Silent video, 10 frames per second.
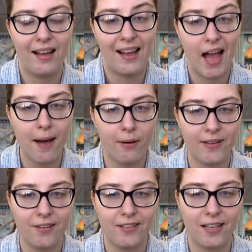how about we
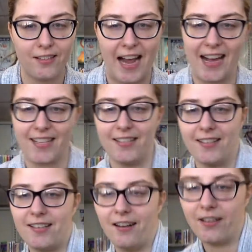do another action
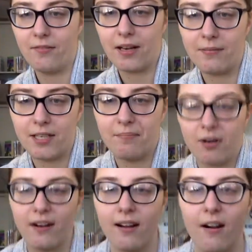song? You want to jump
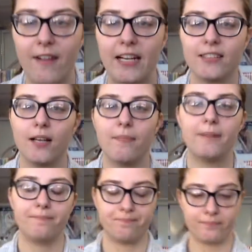around a little
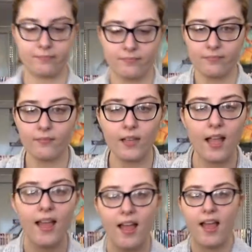bit?
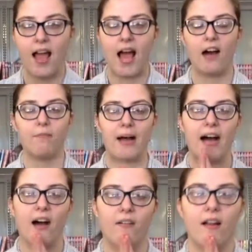How
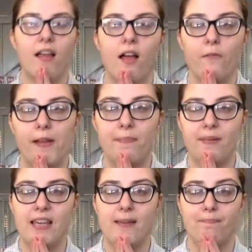about we
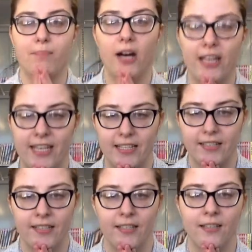be
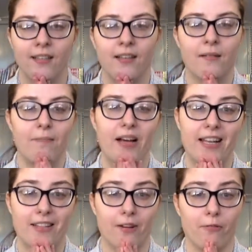bunnies?
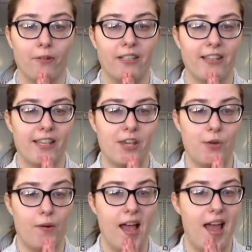Bunnies are really
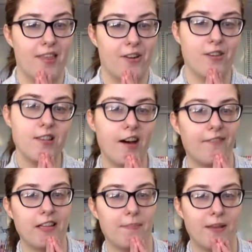cute, and they're
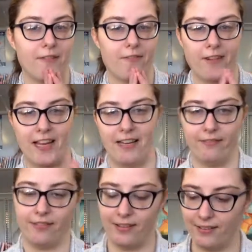nothing to be afraid
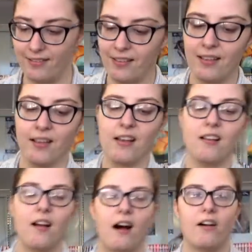of.
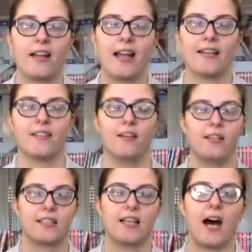Okay, so
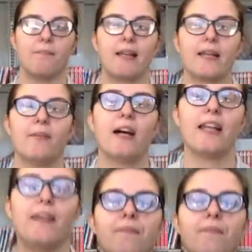let's hop like bunny.